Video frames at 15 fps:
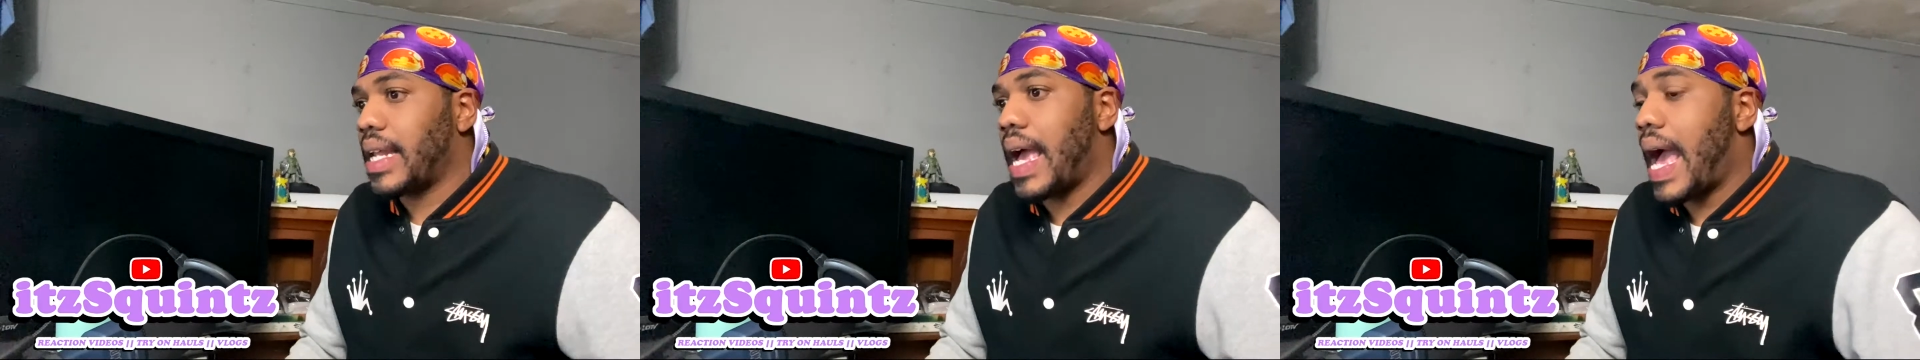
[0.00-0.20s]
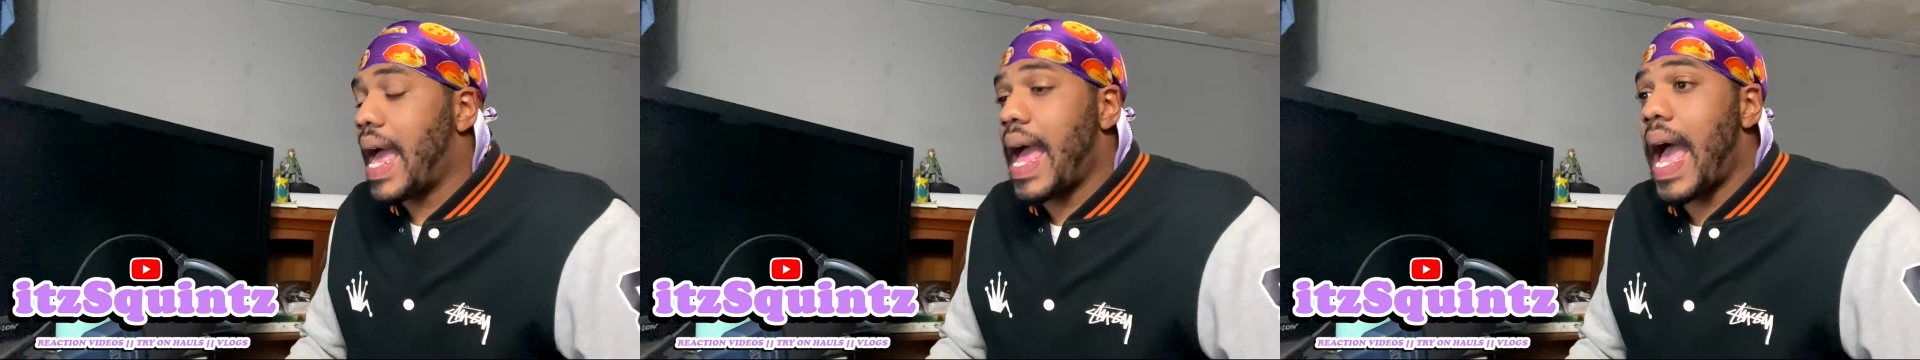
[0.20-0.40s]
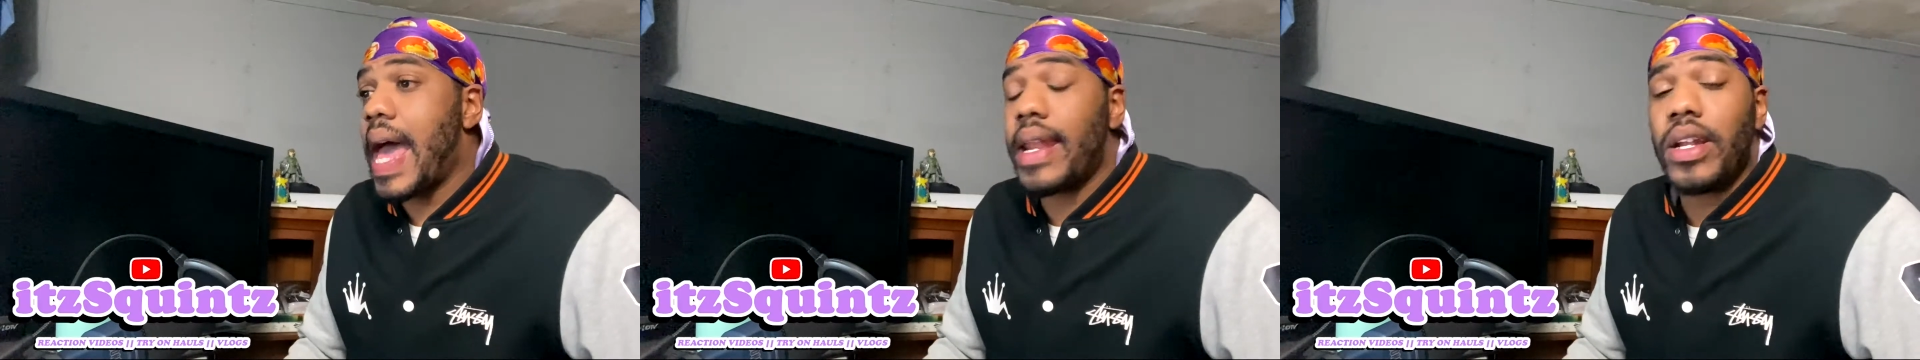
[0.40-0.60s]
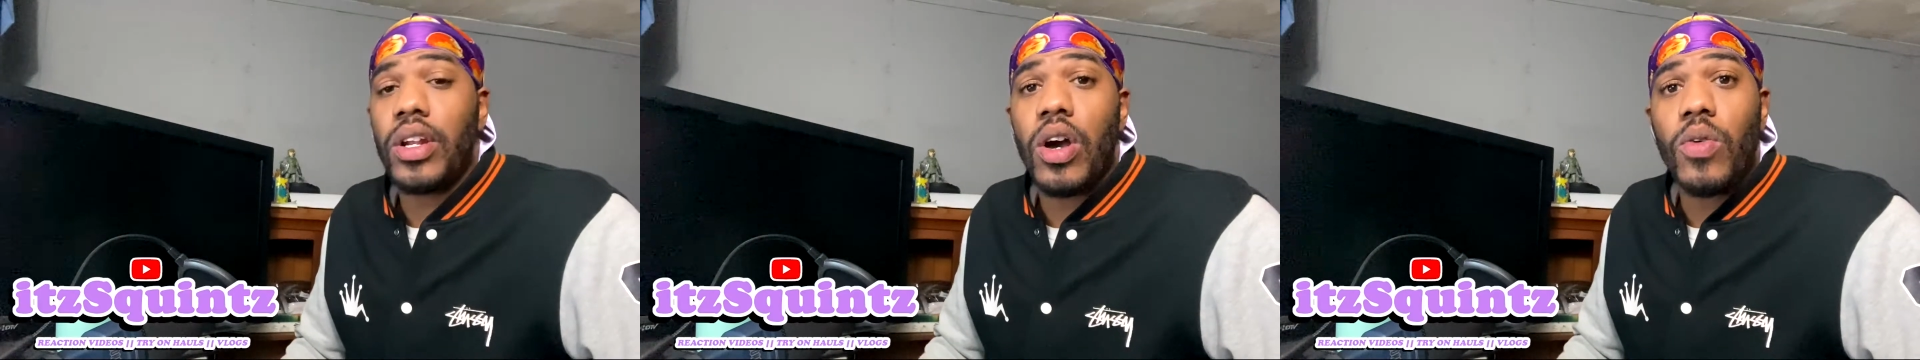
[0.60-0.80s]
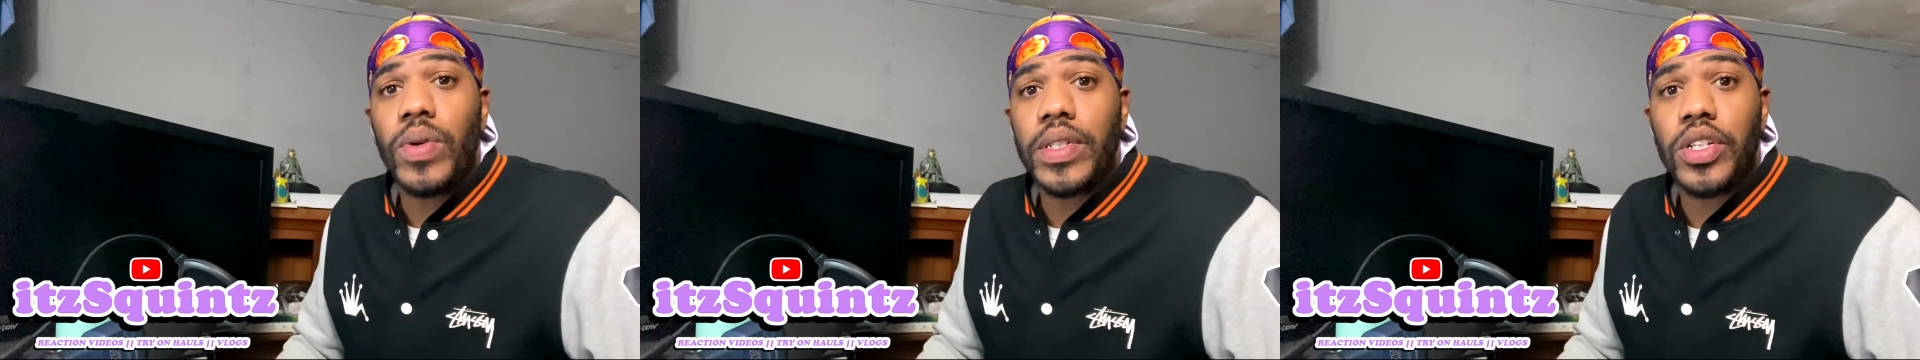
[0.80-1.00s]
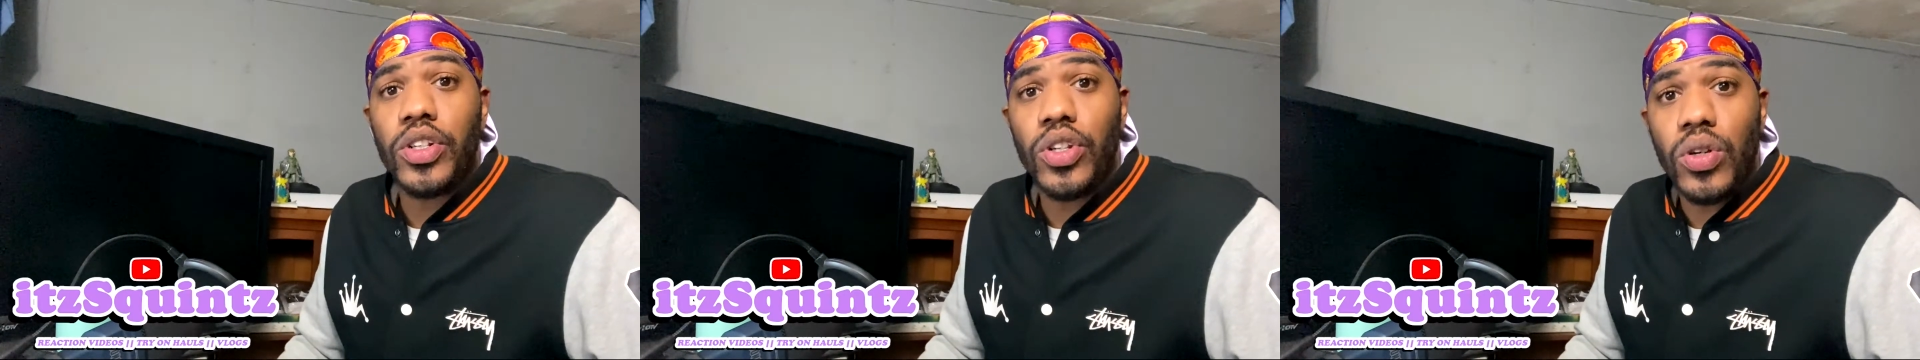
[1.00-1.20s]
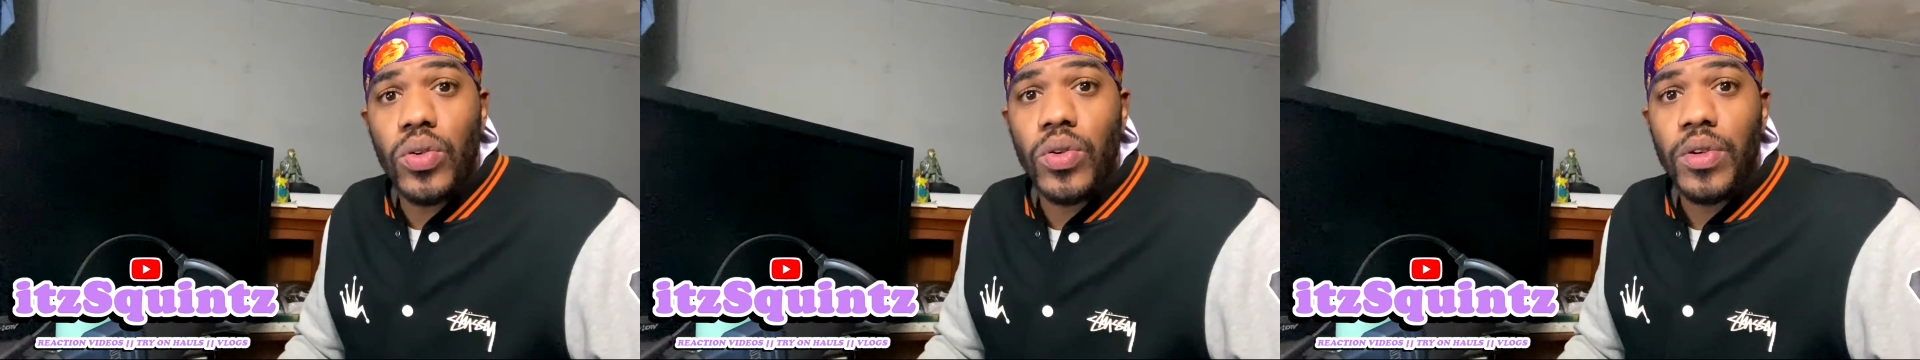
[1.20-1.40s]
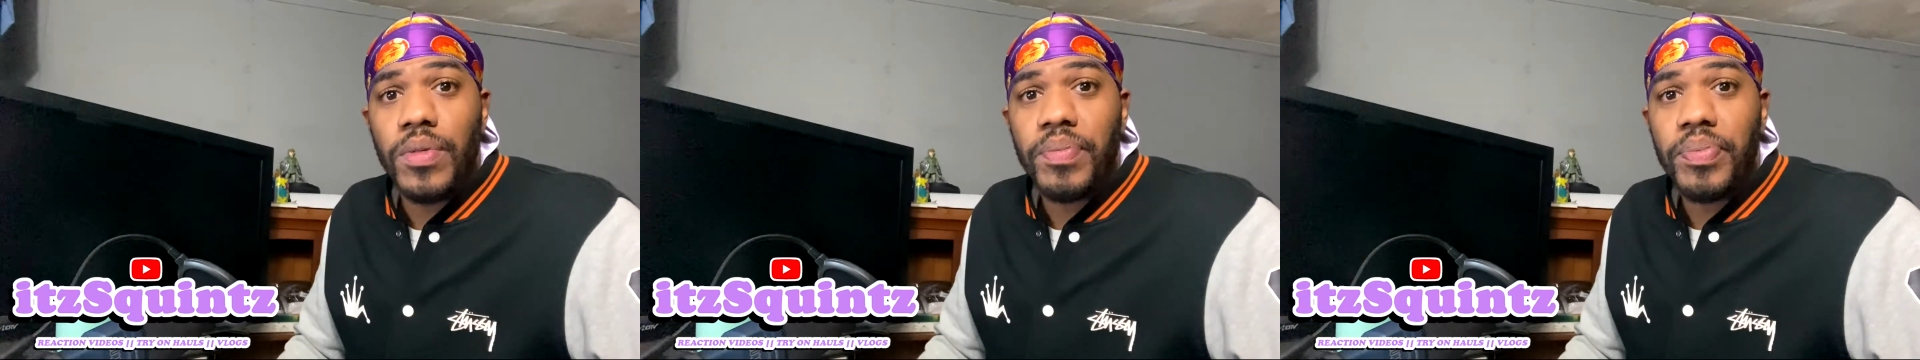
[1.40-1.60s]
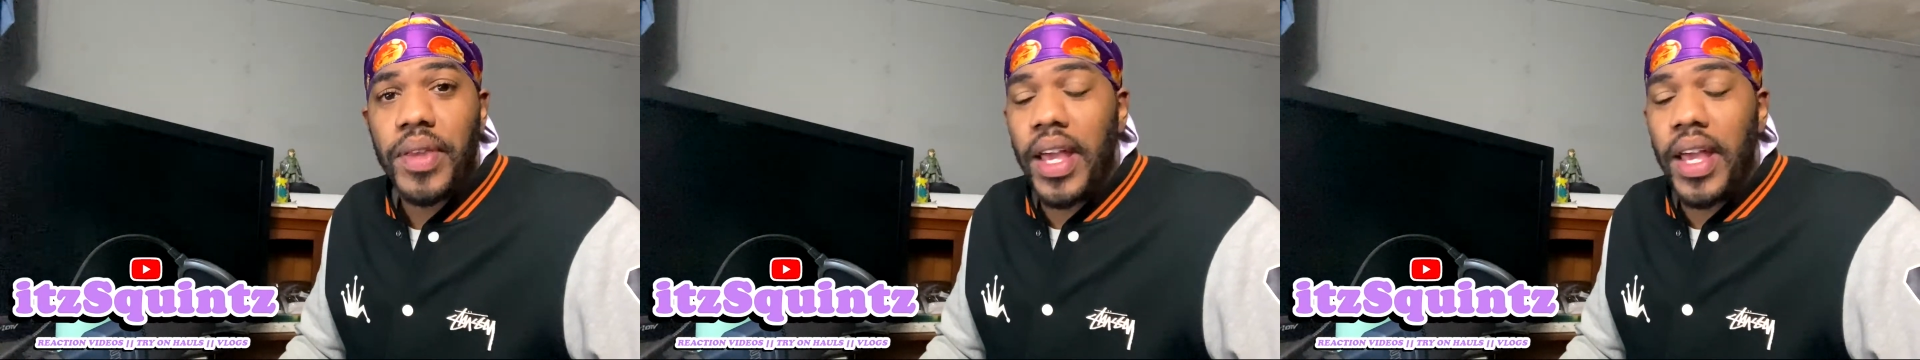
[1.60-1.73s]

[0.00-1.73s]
I didn't know what to do.